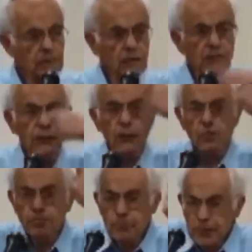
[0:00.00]
but is
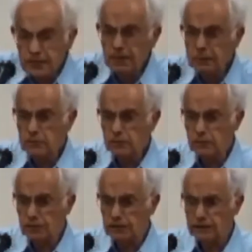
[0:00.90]
forbidden to
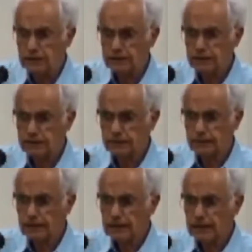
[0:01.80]
do
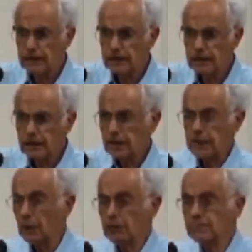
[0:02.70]

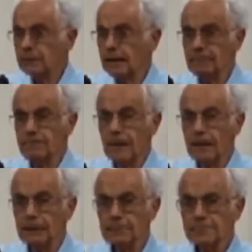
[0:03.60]
it. Now he stands
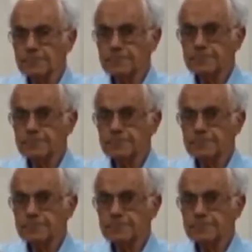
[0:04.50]
there,